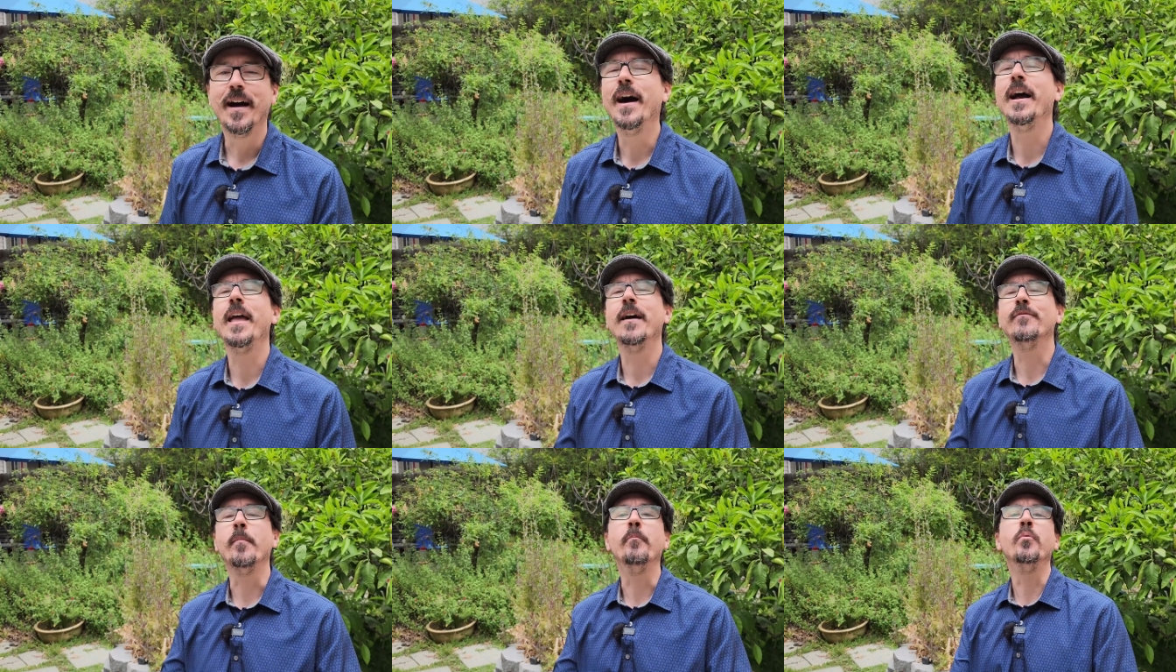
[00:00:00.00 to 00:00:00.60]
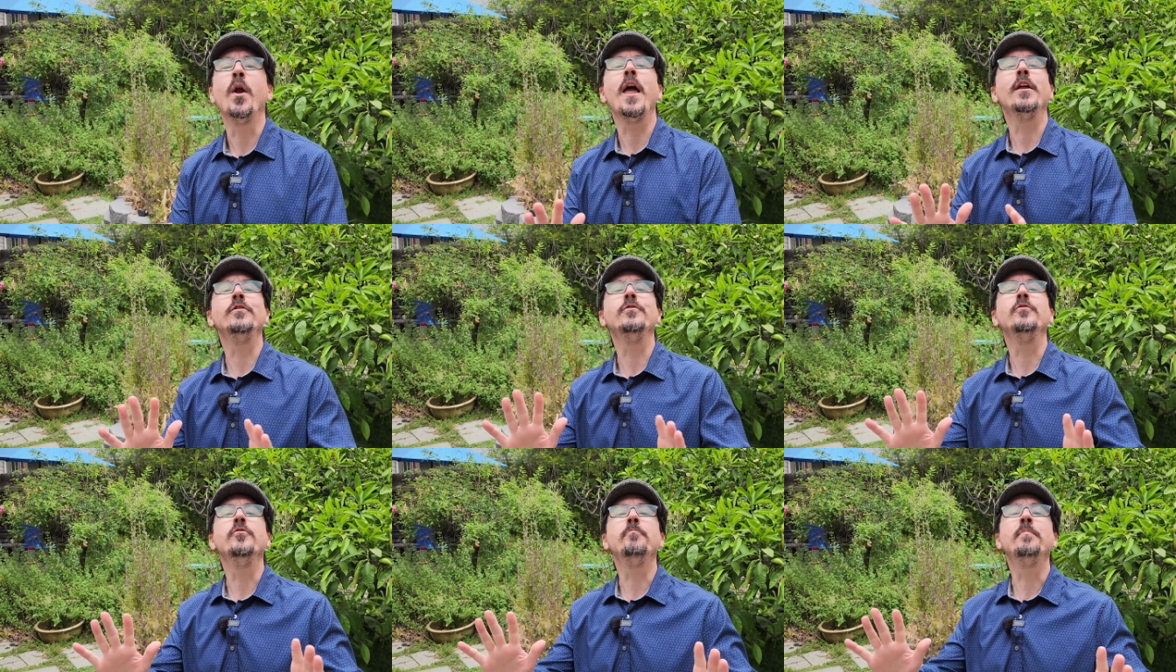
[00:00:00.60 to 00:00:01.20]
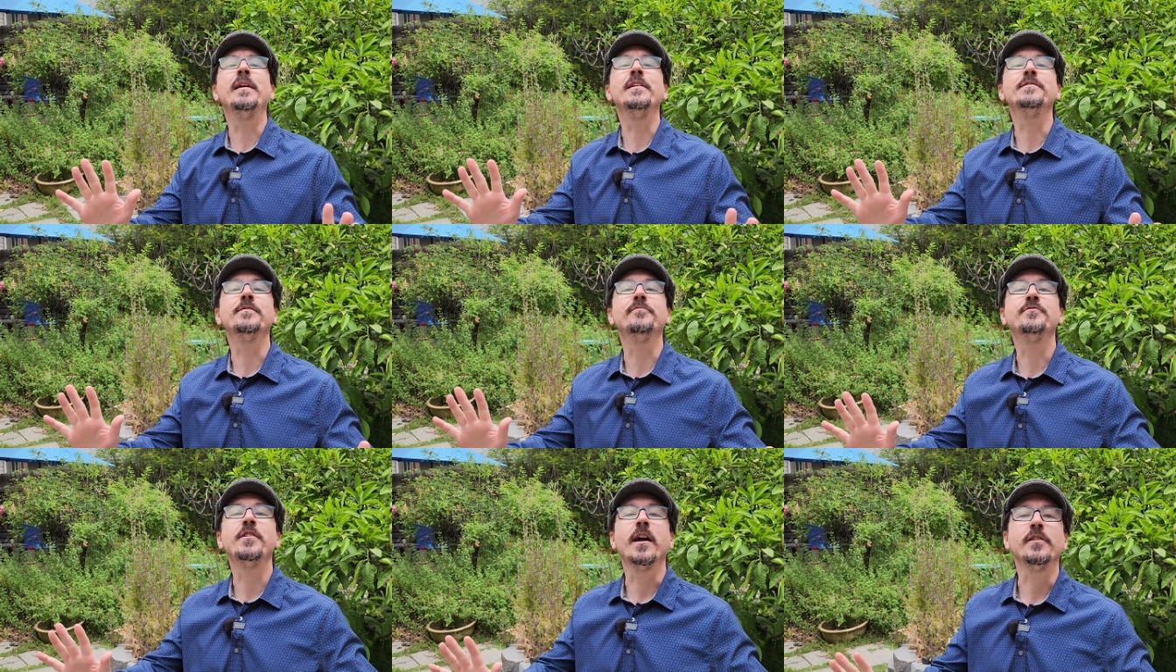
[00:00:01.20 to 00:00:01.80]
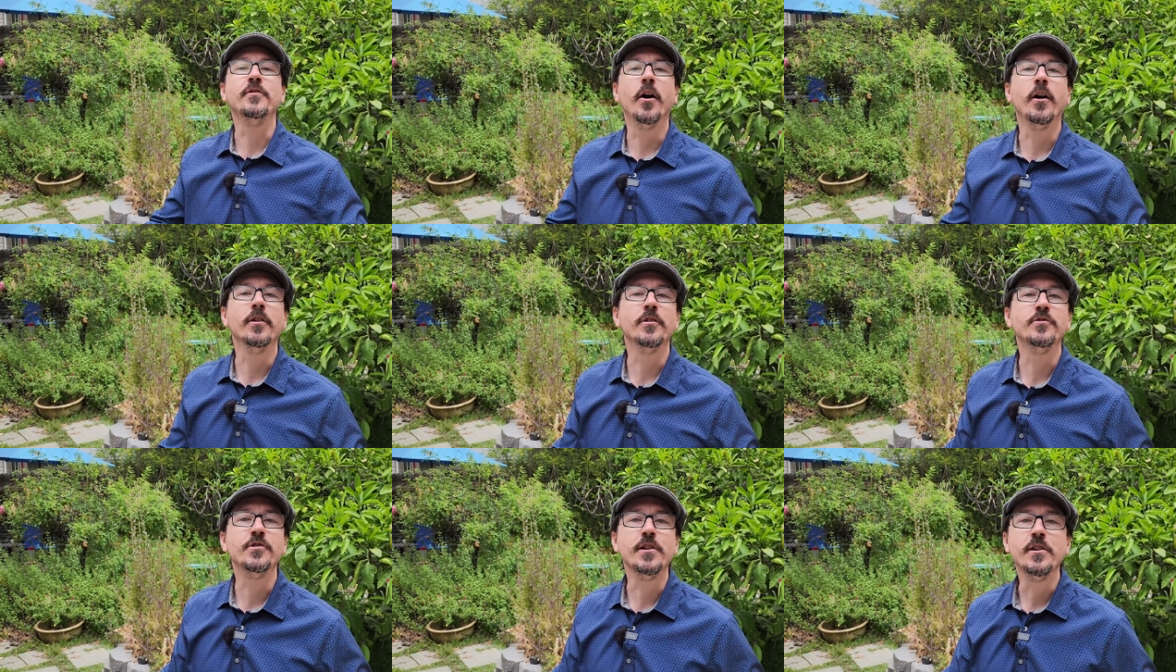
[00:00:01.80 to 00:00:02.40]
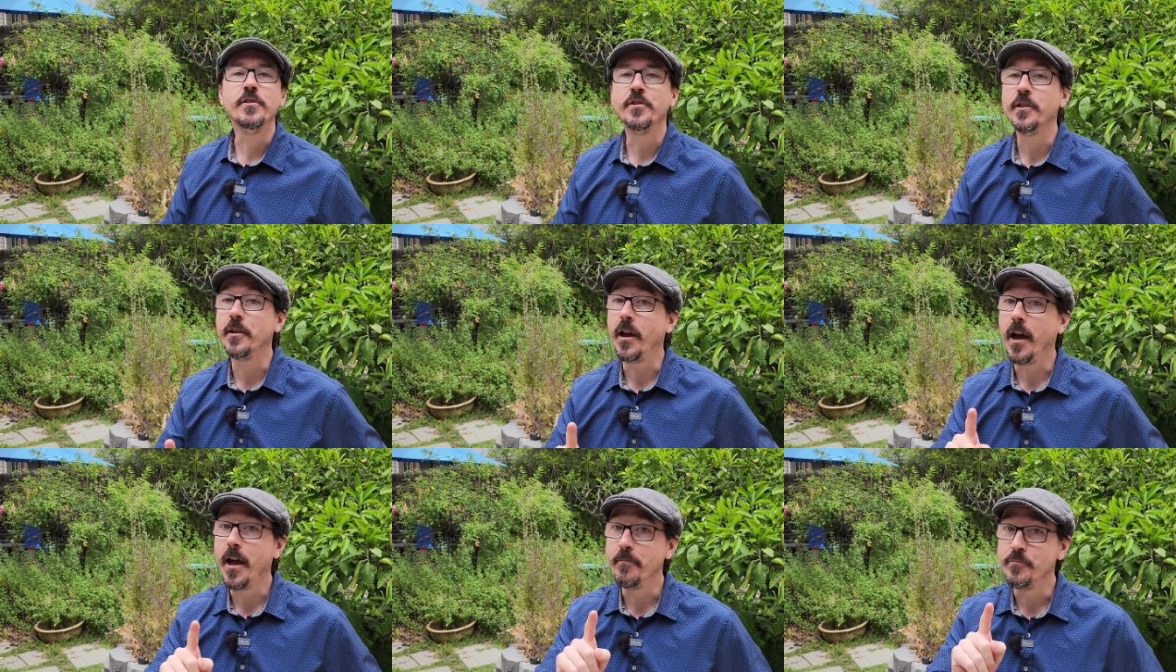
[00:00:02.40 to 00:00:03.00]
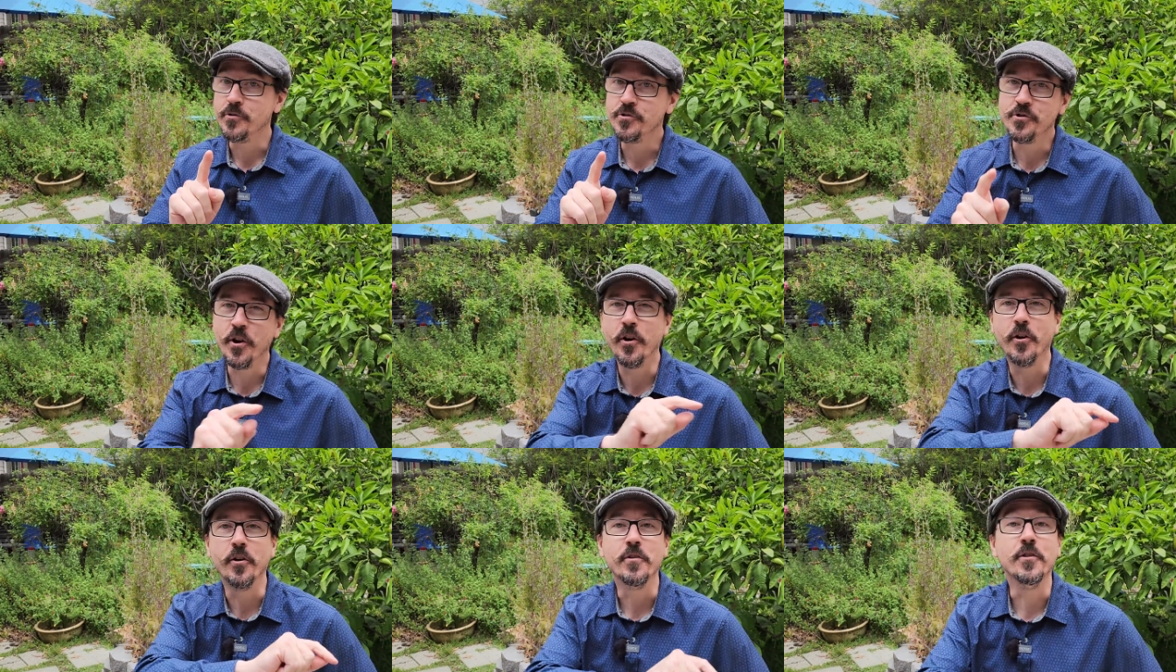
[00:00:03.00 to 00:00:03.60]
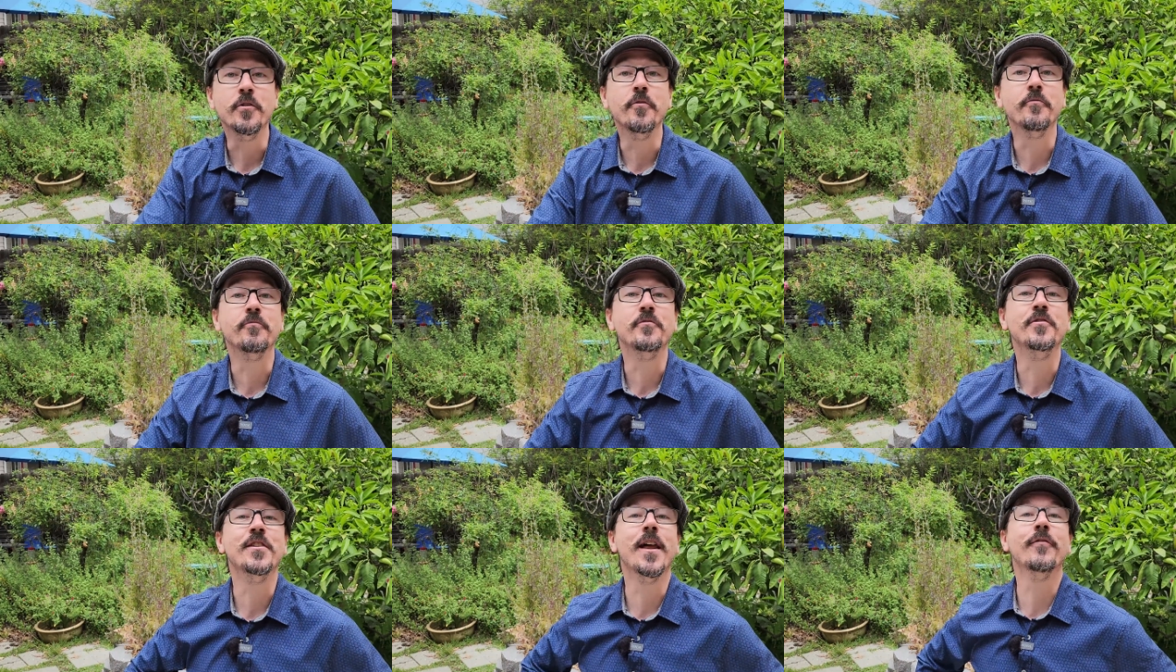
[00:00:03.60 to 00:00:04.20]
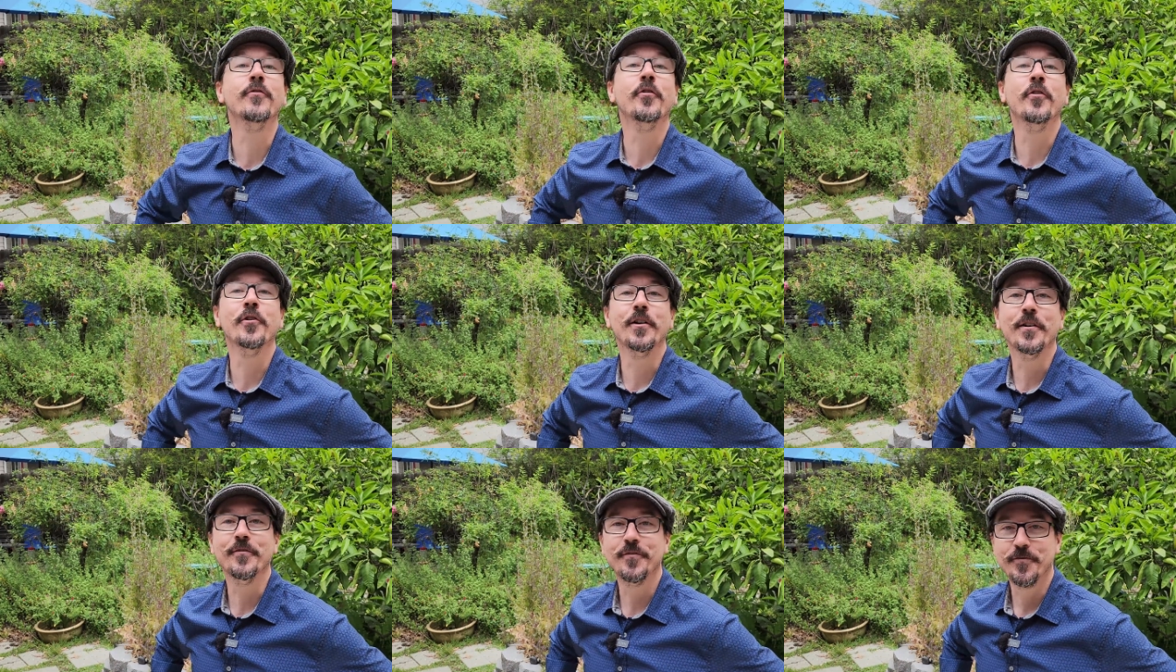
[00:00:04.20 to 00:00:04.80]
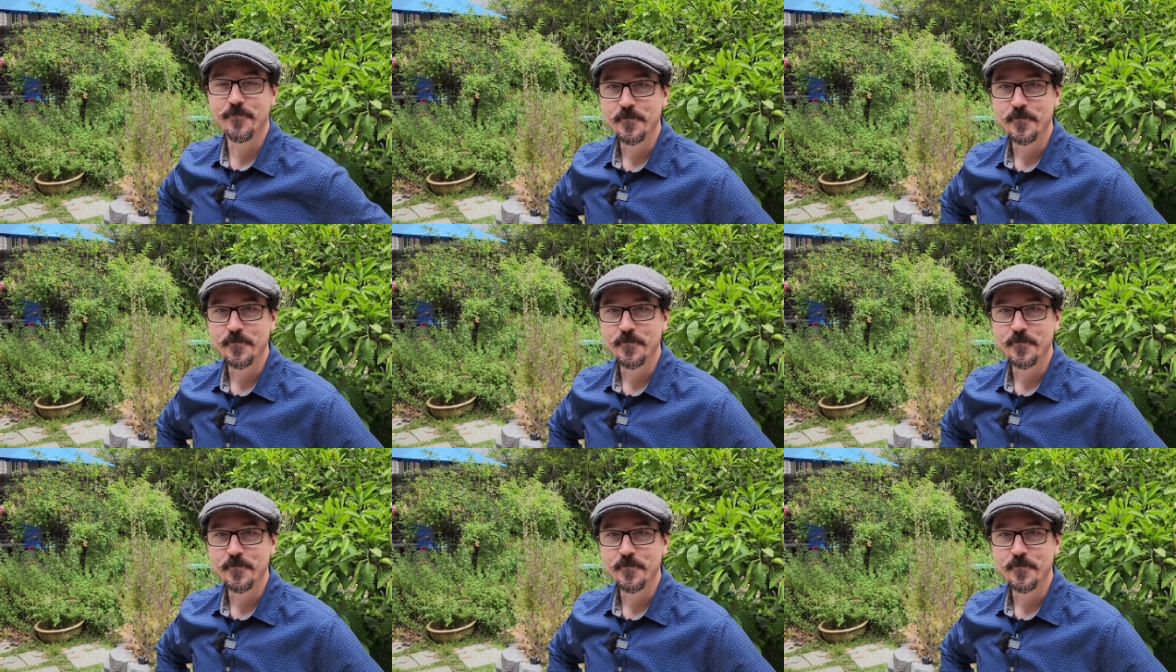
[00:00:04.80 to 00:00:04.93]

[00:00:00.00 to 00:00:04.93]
I have a brand new piece of technology that I'm sure you've never heard of.